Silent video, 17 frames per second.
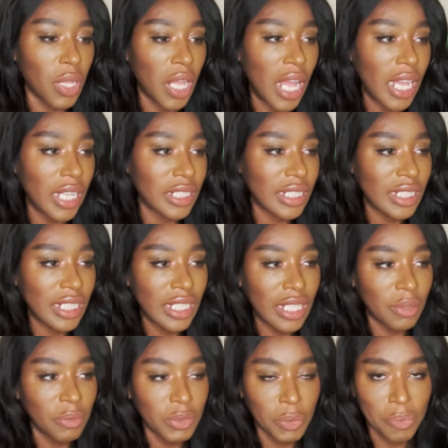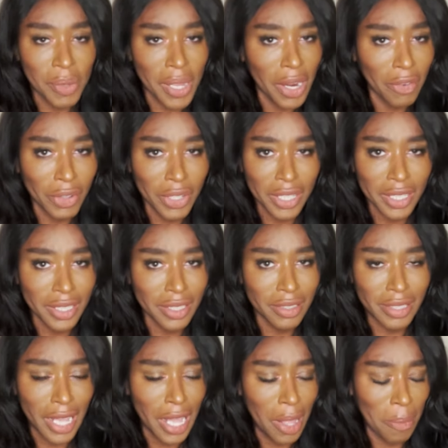asking them to marry
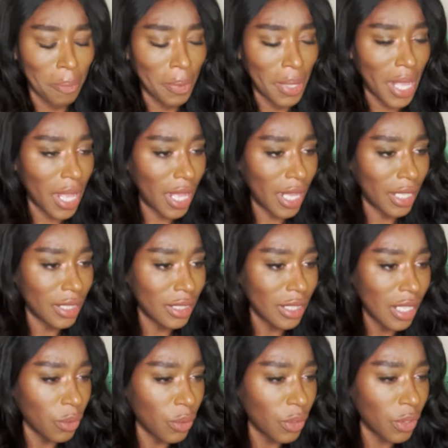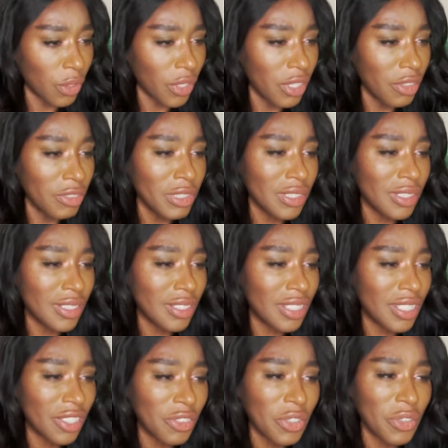them, and there are even
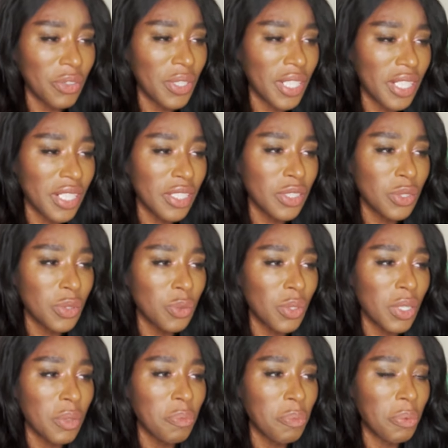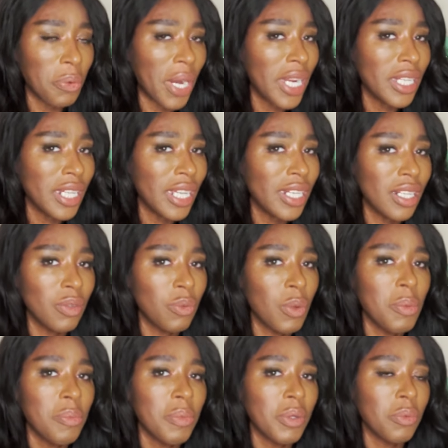serial killers who impregnated
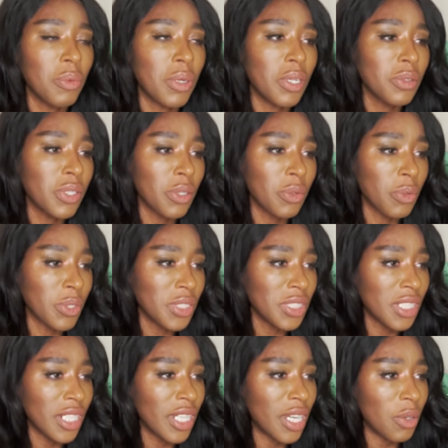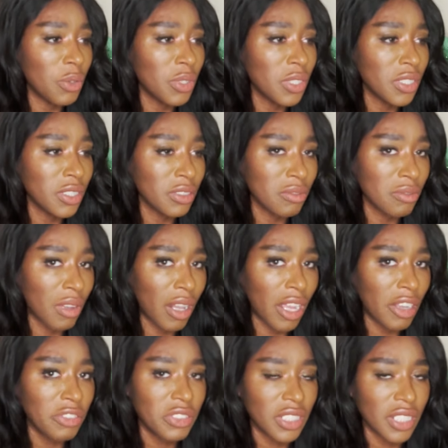women while they were sitting out a
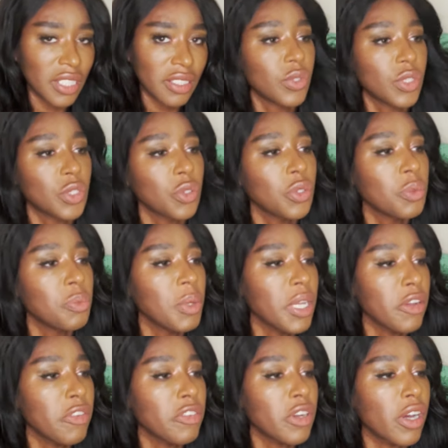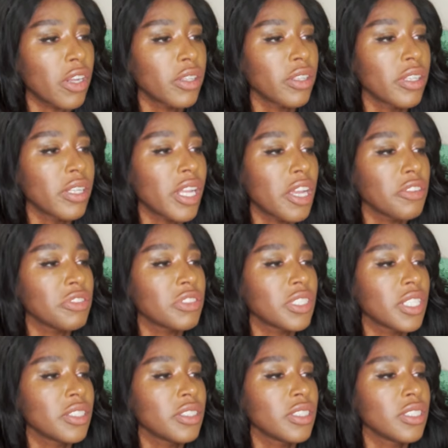life sentence. So you may have gotten a life
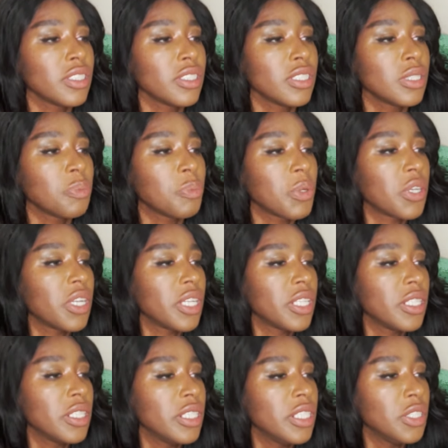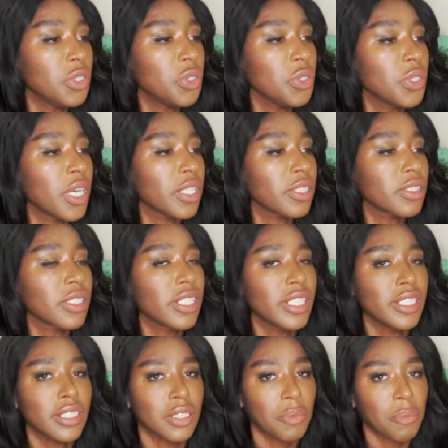sentence, but at least you got to
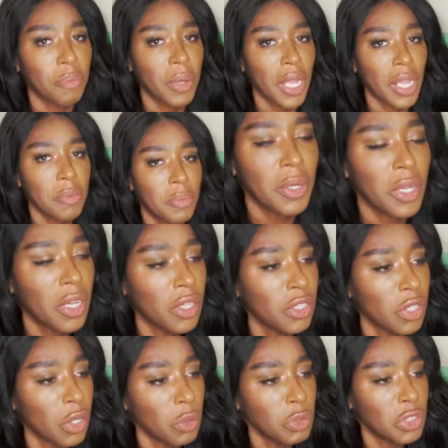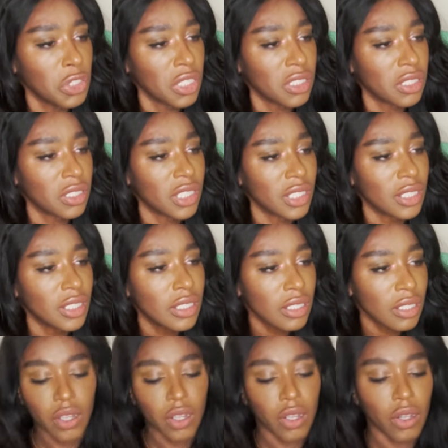lay some pipe. Go justice.
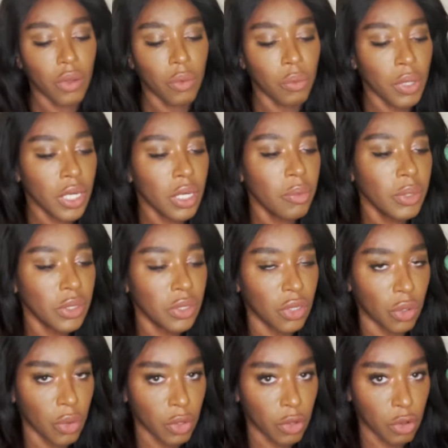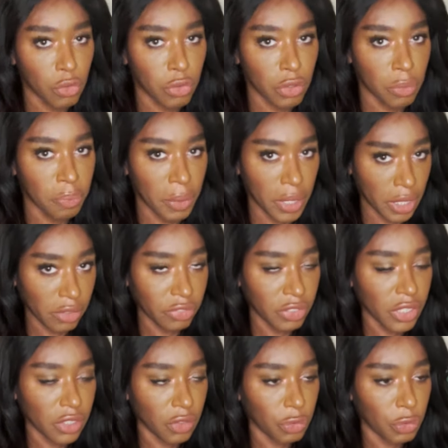When I was going over the
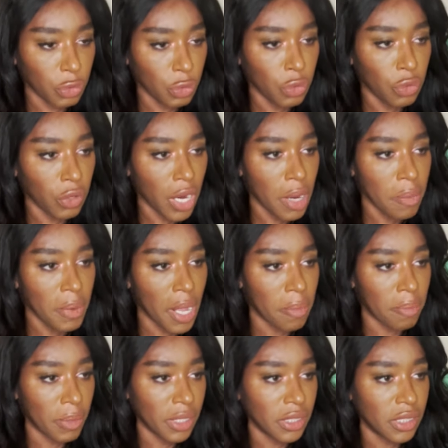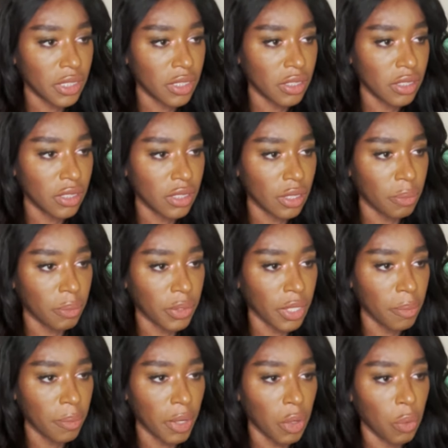benefits of true crime, I mentioned
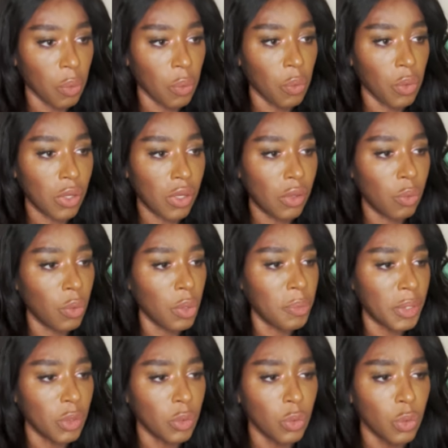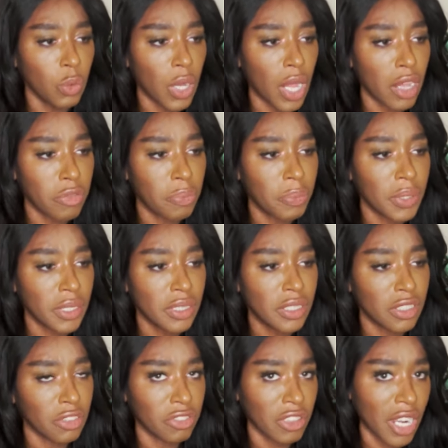something about women who have been
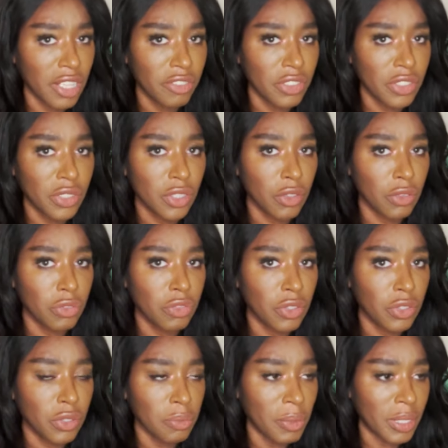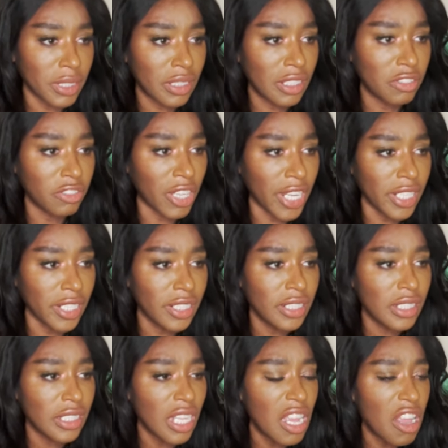survivors of domestic
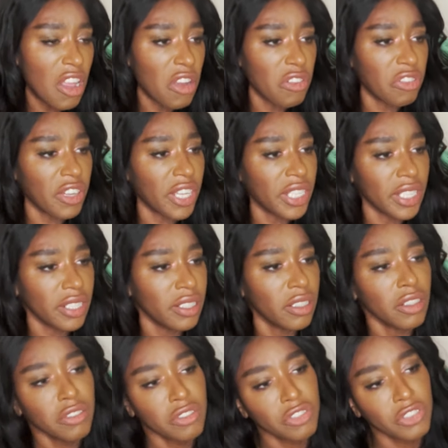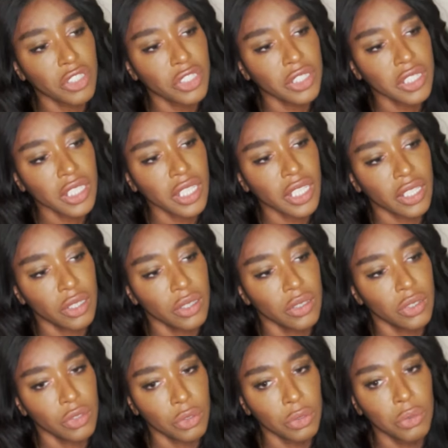violence finding comfort
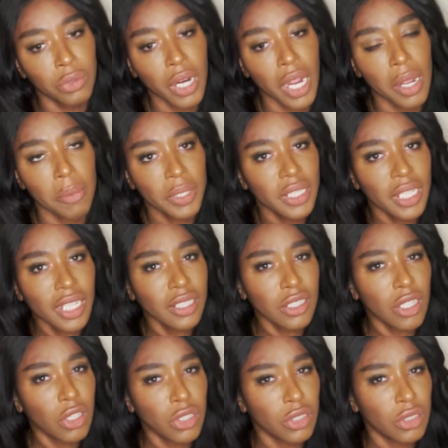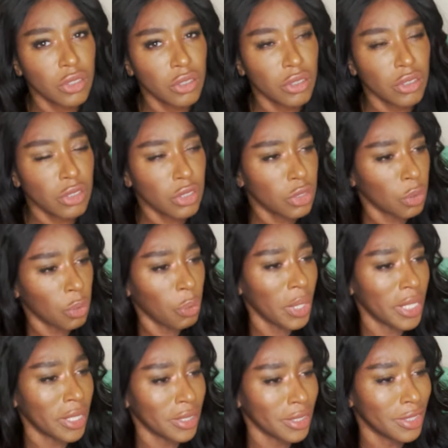in true crime. That's not so
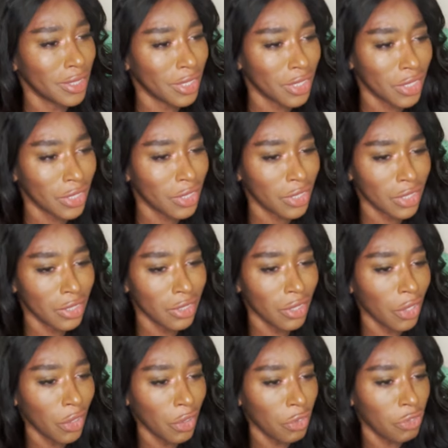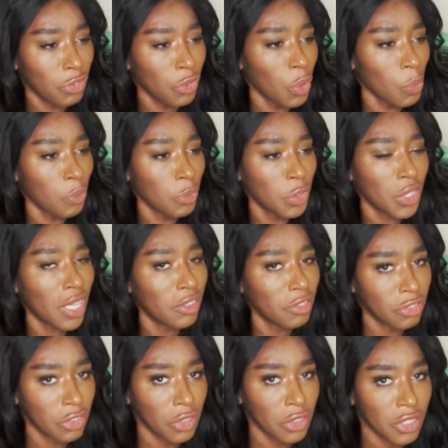weird. It's just another form of
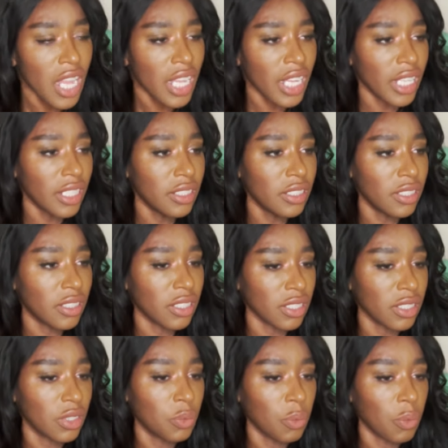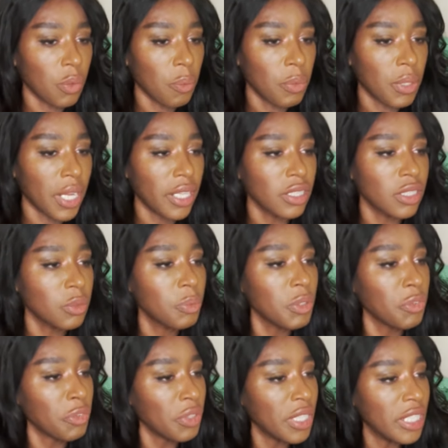schadenfreude. It's just getting to
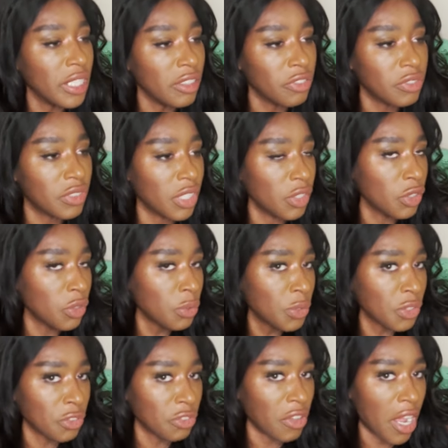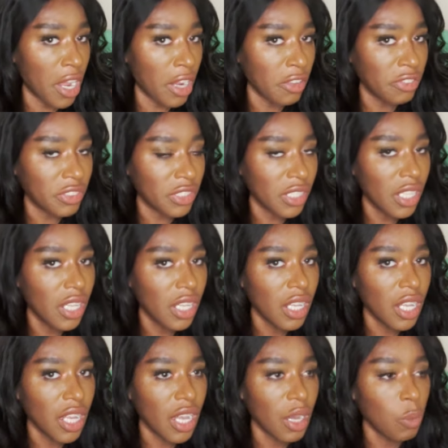be relieved that you survived
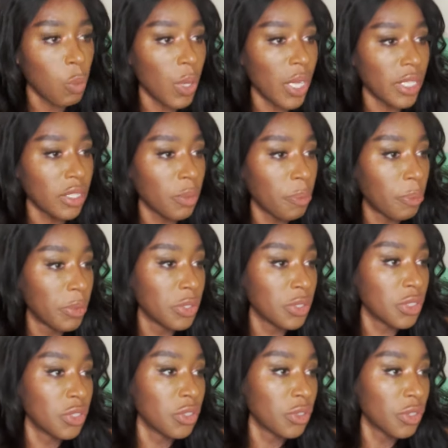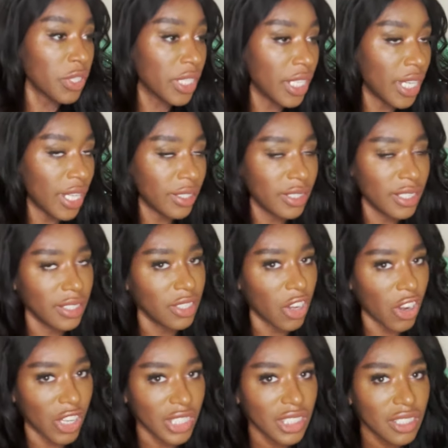when the person you're looking at did
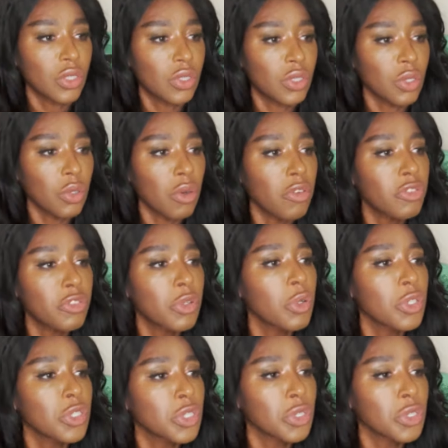not. So of course you're